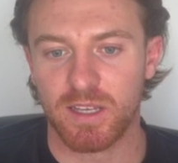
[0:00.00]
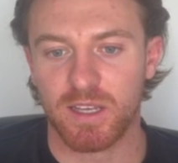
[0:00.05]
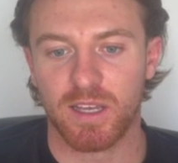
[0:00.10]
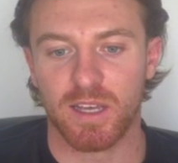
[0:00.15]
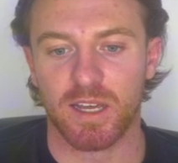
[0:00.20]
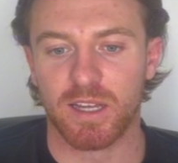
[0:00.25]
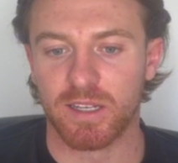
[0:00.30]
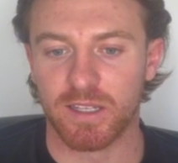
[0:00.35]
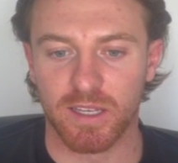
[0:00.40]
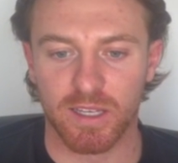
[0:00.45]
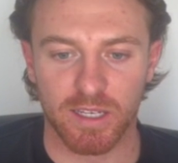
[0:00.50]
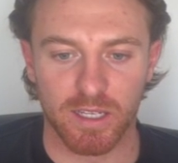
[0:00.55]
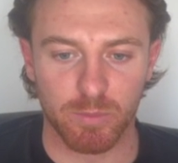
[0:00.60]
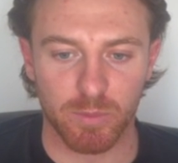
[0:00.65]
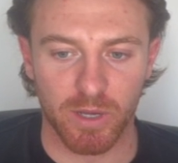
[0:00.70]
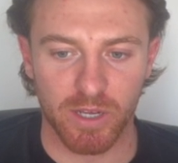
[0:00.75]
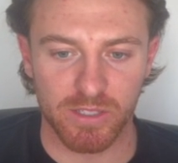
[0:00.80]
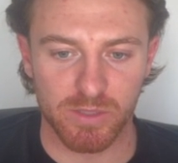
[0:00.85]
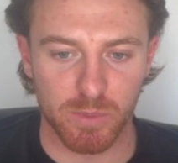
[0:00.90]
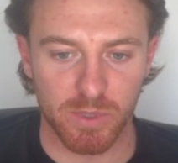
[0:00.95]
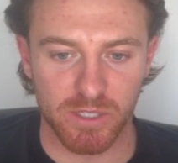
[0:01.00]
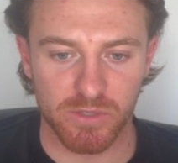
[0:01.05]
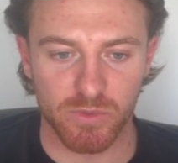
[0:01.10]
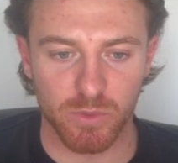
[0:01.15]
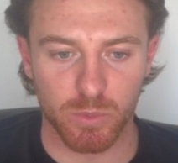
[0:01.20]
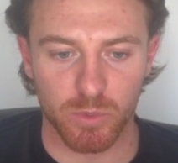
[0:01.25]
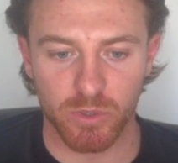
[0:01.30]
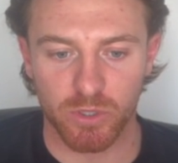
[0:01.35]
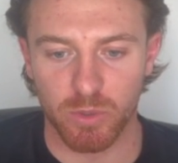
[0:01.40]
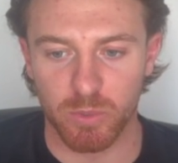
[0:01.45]
And again, email SMS for
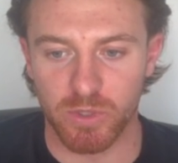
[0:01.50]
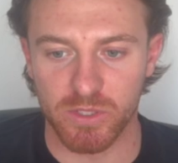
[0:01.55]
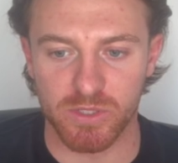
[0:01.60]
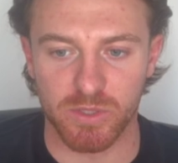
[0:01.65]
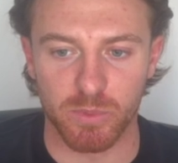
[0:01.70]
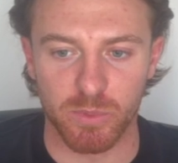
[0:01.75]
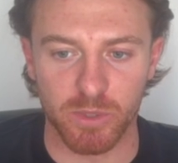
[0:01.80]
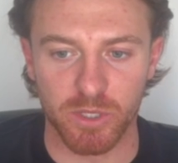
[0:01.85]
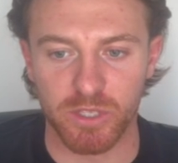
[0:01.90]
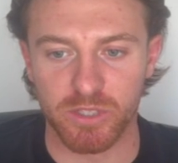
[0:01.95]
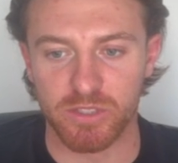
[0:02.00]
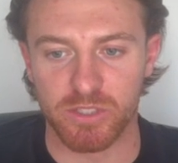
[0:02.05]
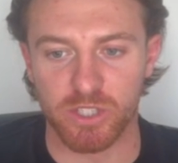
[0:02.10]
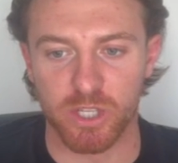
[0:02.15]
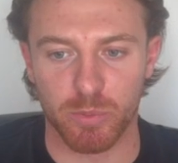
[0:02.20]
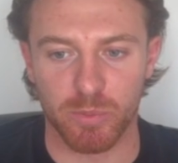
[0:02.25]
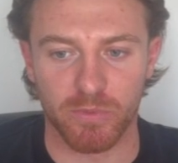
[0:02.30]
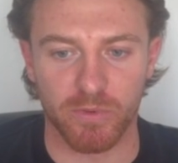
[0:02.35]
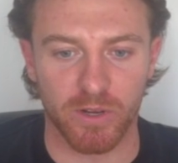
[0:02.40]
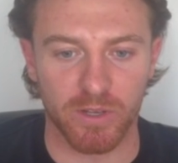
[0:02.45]
WooCommerce. So we're using Shopify